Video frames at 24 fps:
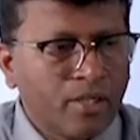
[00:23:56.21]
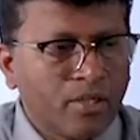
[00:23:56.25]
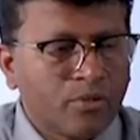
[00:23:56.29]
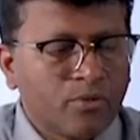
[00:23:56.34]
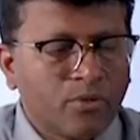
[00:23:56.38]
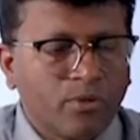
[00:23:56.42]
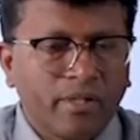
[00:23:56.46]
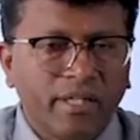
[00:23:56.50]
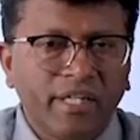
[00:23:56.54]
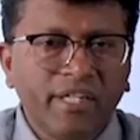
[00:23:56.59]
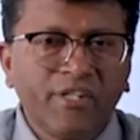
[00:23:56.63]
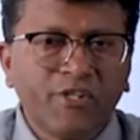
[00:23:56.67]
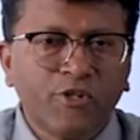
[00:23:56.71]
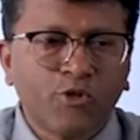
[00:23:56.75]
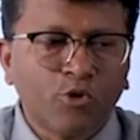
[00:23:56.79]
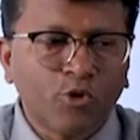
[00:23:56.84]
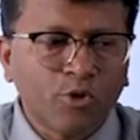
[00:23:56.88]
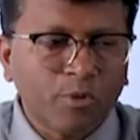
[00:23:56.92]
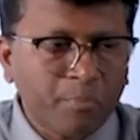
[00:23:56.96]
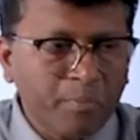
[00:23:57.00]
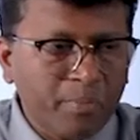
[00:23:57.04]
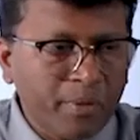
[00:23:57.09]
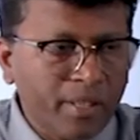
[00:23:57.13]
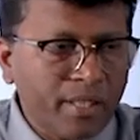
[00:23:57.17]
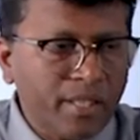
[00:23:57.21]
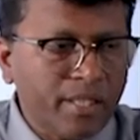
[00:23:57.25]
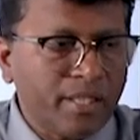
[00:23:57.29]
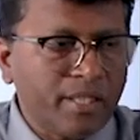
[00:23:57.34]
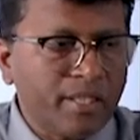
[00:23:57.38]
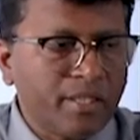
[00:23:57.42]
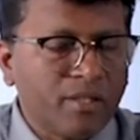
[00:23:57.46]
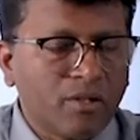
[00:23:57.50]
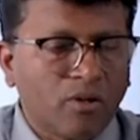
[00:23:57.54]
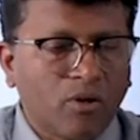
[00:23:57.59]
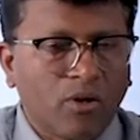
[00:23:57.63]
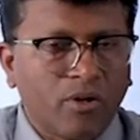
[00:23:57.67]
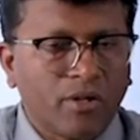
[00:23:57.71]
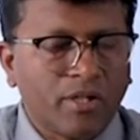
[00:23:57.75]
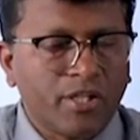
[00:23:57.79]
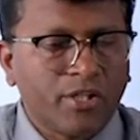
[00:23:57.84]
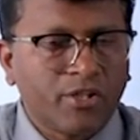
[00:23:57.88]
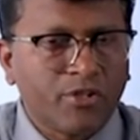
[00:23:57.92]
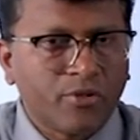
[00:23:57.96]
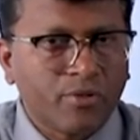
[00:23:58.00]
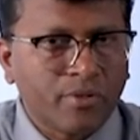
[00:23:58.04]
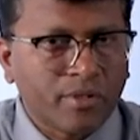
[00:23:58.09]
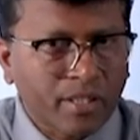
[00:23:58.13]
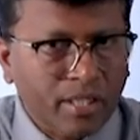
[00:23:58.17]
so it should be, or it
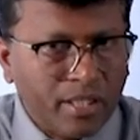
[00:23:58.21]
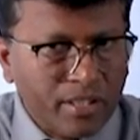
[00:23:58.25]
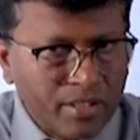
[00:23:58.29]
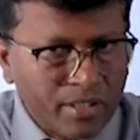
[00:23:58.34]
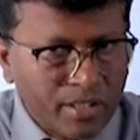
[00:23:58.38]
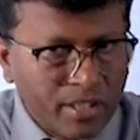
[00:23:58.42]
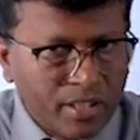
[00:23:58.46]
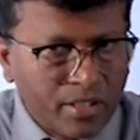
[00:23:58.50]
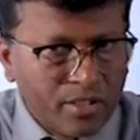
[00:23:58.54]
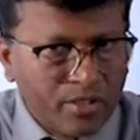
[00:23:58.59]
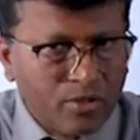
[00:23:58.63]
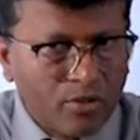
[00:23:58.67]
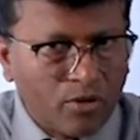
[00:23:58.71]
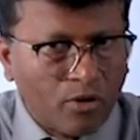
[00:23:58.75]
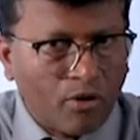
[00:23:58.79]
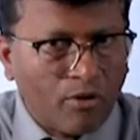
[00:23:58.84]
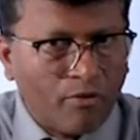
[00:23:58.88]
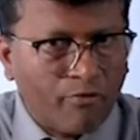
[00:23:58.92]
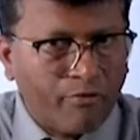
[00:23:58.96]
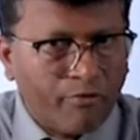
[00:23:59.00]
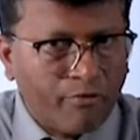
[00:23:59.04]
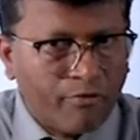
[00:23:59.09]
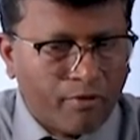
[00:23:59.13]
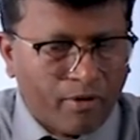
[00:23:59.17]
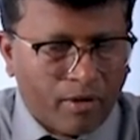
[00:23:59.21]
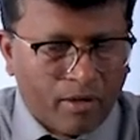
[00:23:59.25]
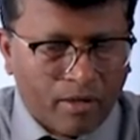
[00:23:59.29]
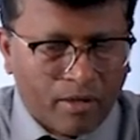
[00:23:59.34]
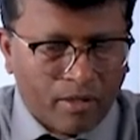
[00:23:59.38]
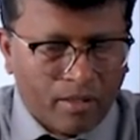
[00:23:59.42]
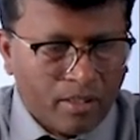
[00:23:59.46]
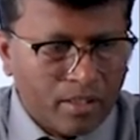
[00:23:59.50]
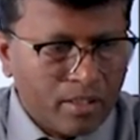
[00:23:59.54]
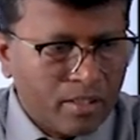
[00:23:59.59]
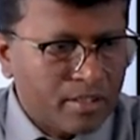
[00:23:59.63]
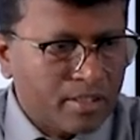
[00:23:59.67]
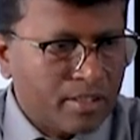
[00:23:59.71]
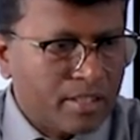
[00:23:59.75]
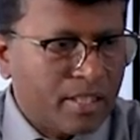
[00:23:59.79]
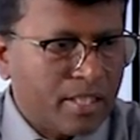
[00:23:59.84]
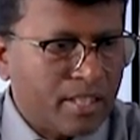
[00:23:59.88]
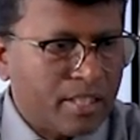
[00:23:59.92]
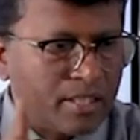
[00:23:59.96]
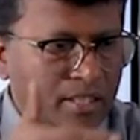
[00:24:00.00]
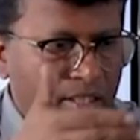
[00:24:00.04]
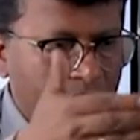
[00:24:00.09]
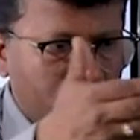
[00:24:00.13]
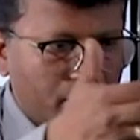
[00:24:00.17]
should consist of
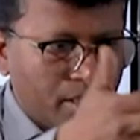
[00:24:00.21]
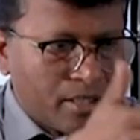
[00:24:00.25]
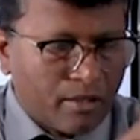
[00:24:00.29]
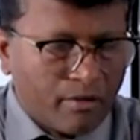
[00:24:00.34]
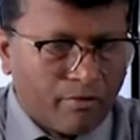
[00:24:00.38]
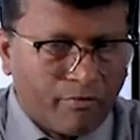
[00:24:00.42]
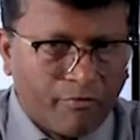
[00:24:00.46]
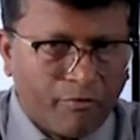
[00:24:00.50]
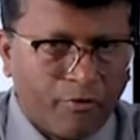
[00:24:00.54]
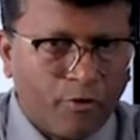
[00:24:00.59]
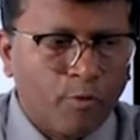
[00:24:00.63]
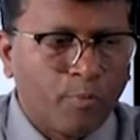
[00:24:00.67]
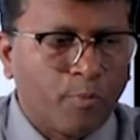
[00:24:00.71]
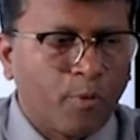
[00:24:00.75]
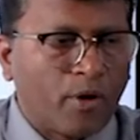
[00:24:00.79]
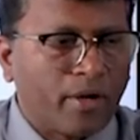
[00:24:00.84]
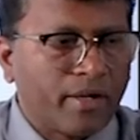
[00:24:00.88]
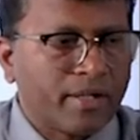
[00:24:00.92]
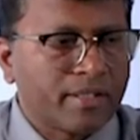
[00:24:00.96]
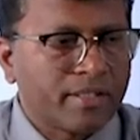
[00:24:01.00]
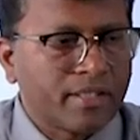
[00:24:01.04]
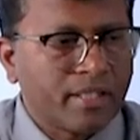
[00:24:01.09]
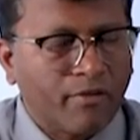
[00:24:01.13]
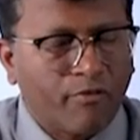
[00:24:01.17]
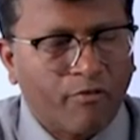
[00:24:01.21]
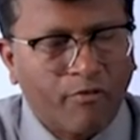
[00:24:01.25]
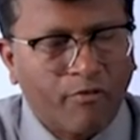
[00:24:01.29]
these few points. The